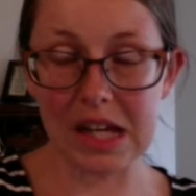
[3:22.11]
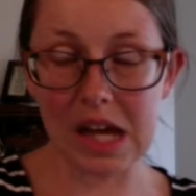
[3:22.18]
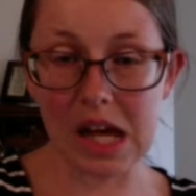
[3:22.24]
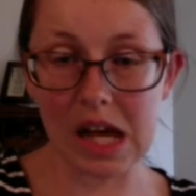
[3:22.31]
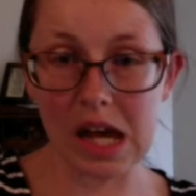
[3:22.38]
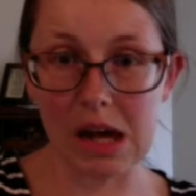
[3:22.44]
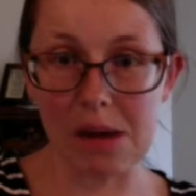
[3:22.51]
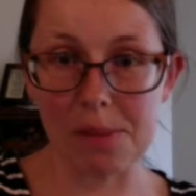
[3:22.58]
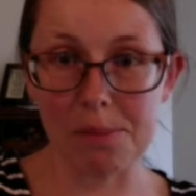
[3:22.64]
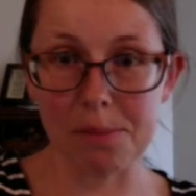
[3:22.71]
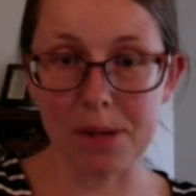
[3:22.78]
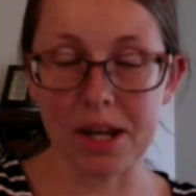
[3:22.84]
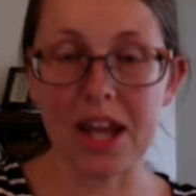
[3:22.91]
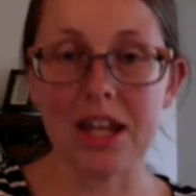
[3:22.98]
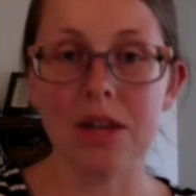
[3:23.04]

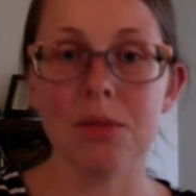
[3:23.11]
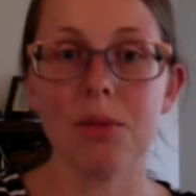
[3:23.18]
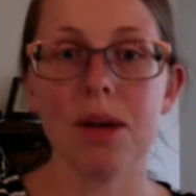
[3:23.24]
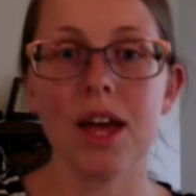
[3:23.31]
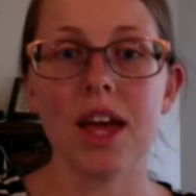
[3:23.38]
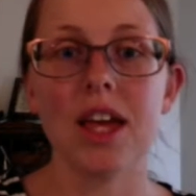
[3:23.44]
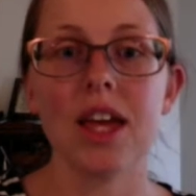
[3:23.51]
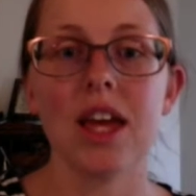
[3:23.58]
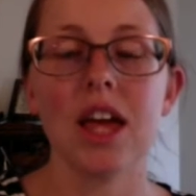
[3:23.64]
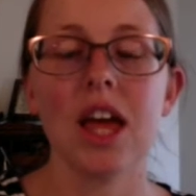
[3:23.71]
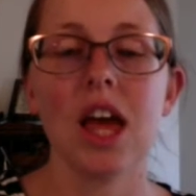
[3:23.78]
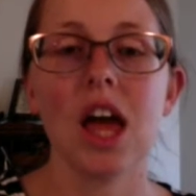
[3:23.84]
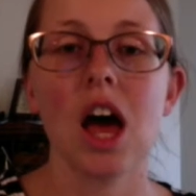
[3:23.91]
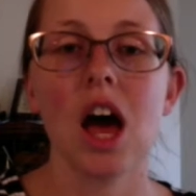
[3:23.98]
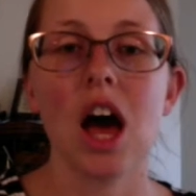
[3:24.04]
but anyway,
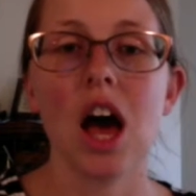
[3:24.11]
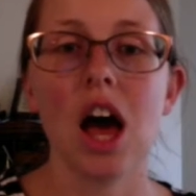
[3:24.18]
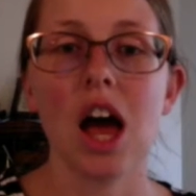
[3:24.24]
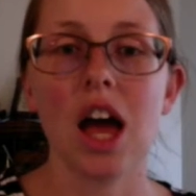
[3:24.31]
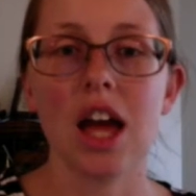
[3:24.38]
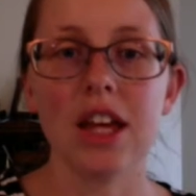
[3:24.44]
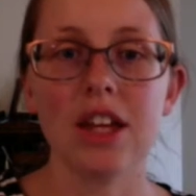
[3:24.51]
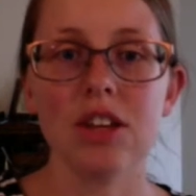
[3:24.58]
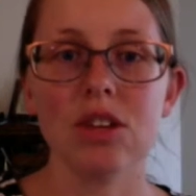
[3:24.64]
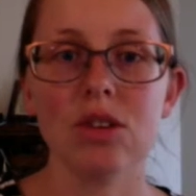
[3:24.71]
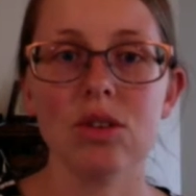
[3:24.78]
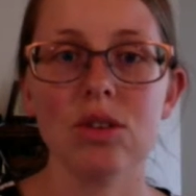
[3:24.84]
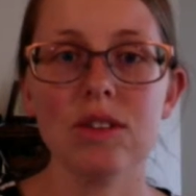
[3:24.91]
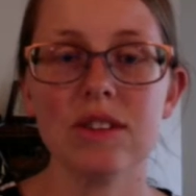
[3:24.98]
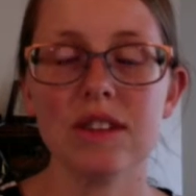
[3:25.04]
I
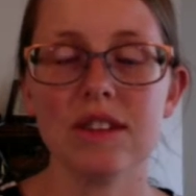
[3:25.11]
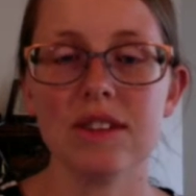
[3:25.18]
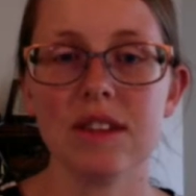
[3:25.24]
use this.